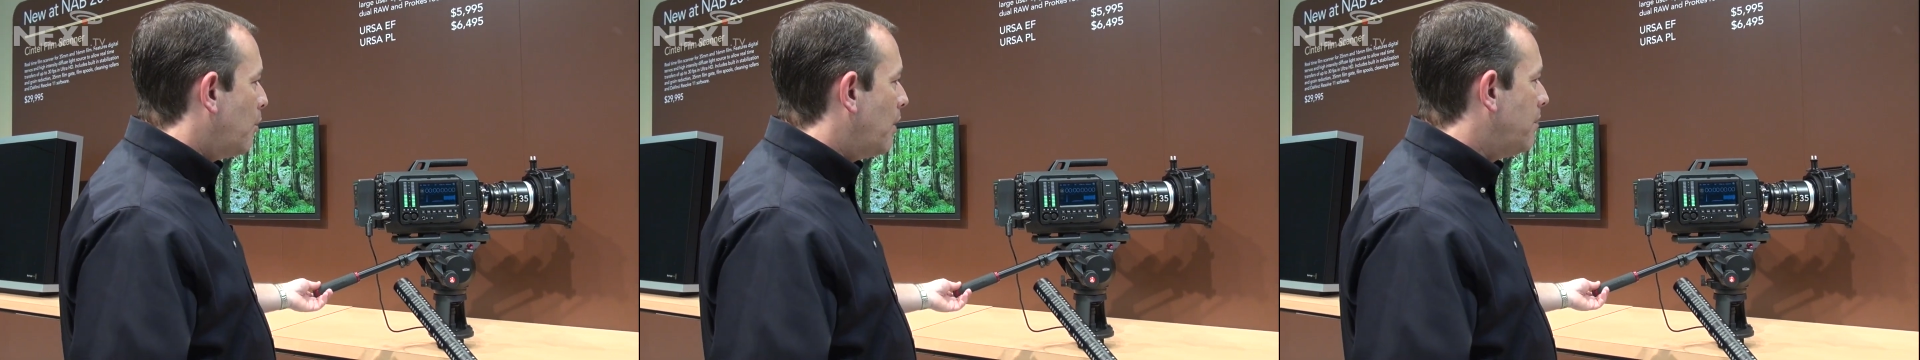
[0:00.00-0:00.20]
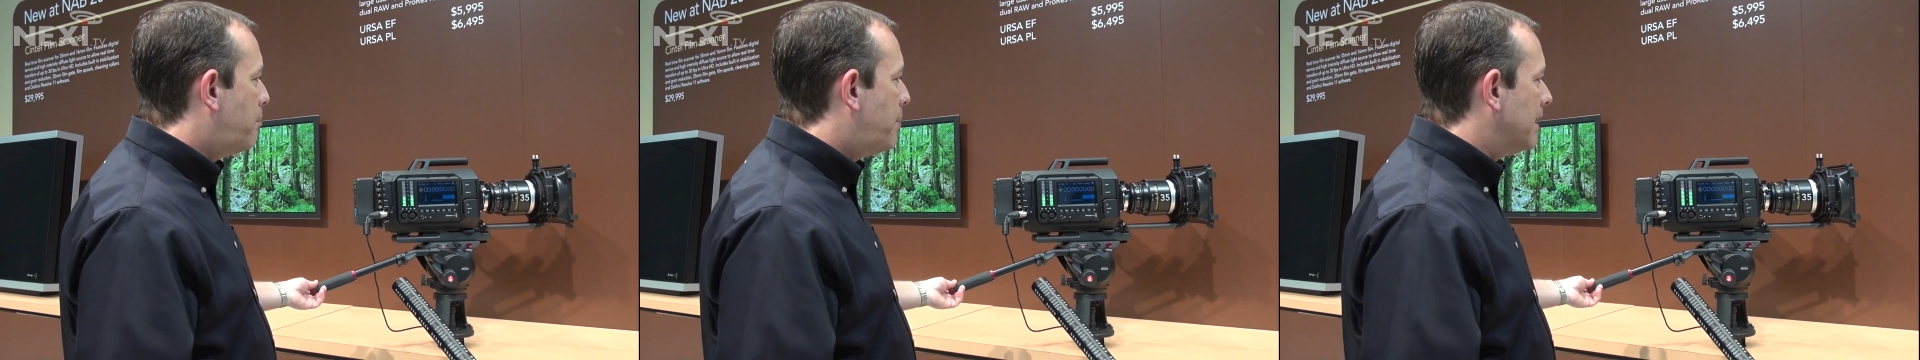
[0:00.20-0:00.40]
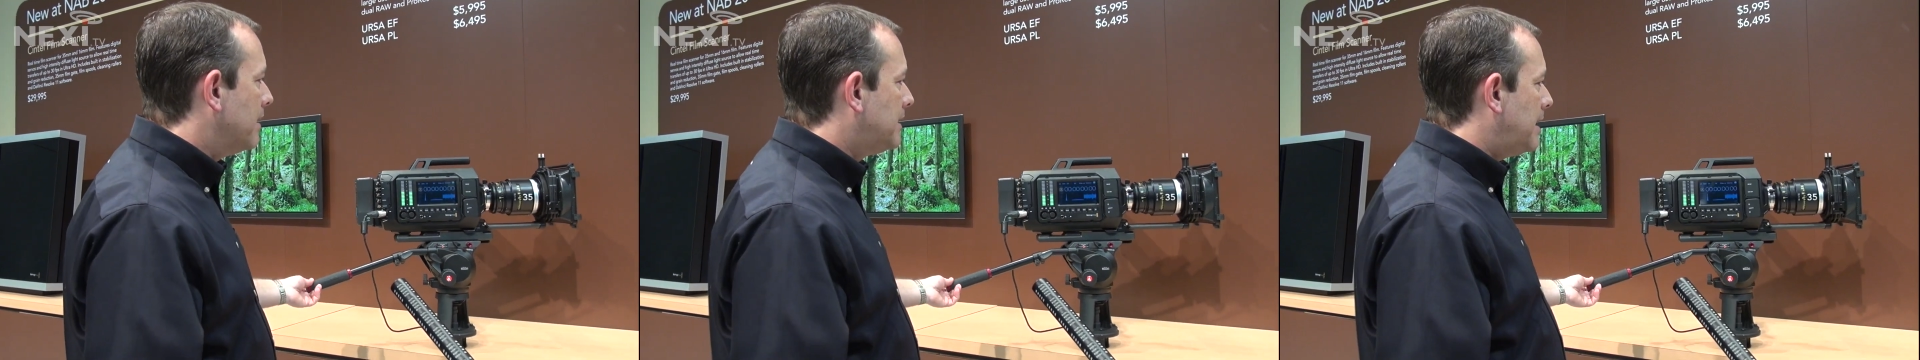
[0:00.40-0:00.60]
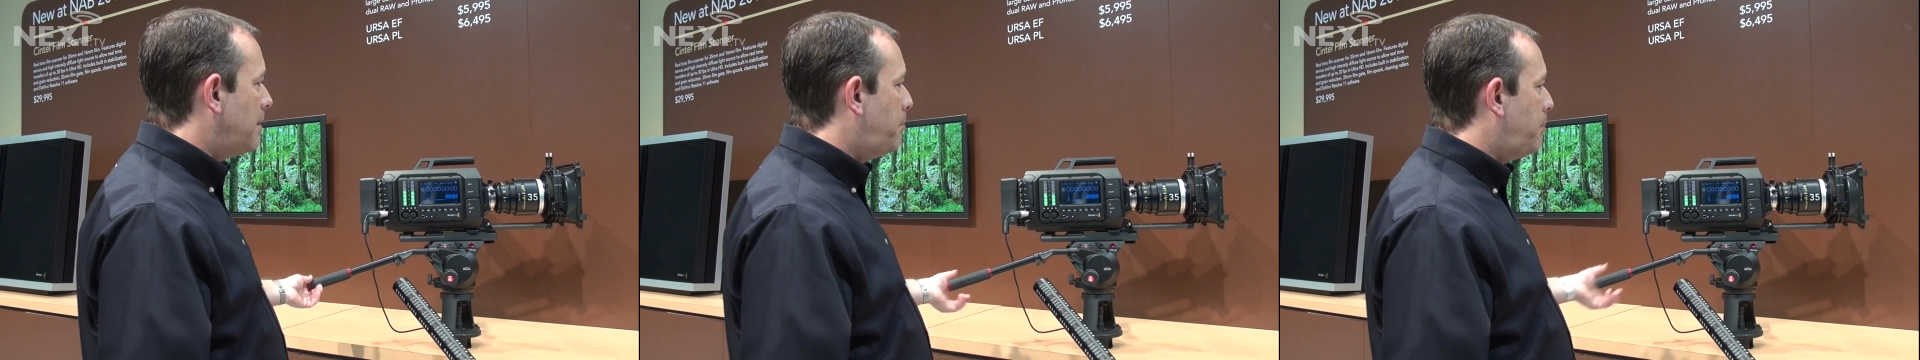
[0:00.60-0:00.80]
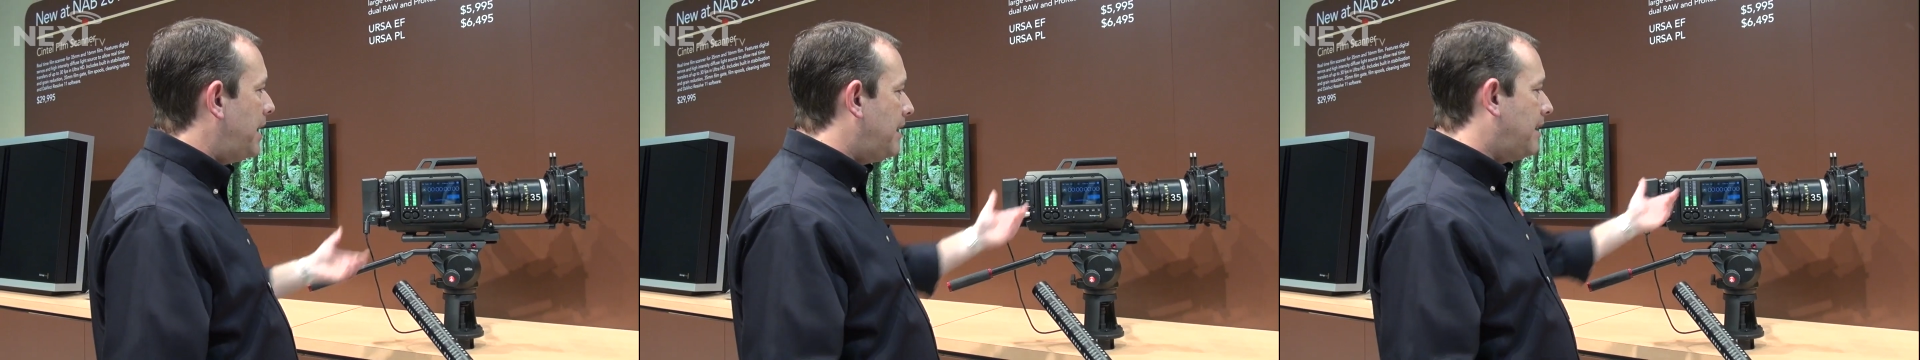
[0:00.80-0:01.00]
We've built
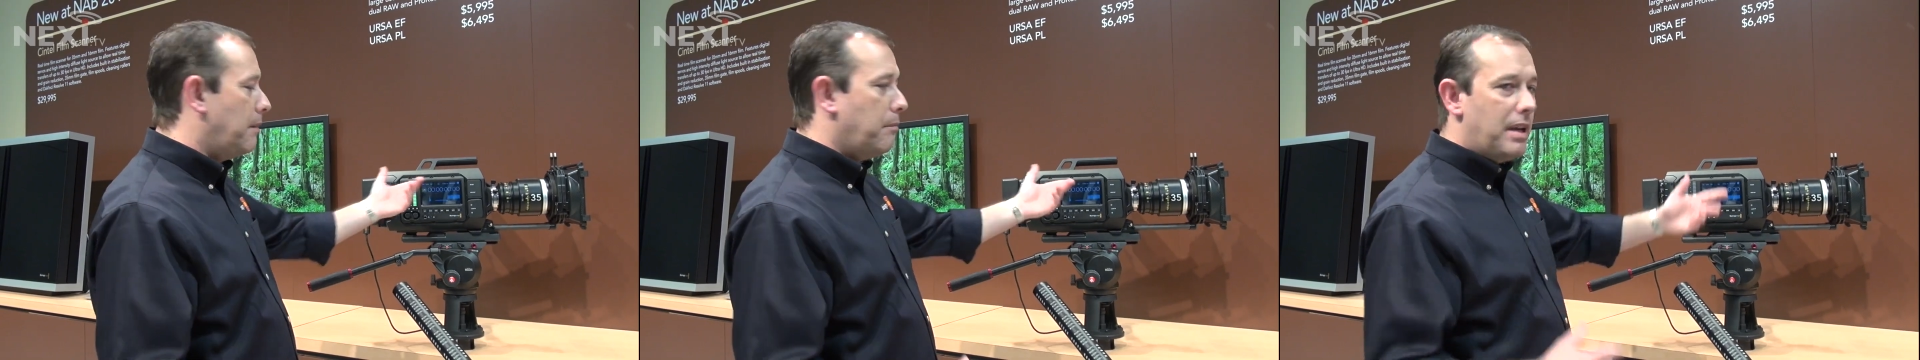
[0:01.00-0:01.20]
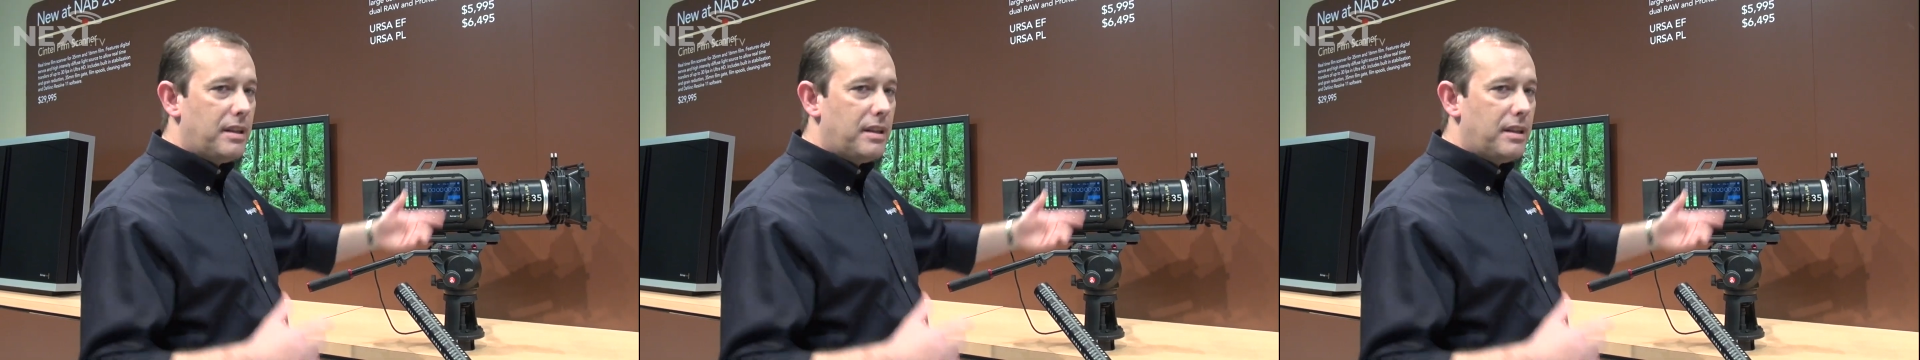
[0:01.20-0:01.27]
in peaking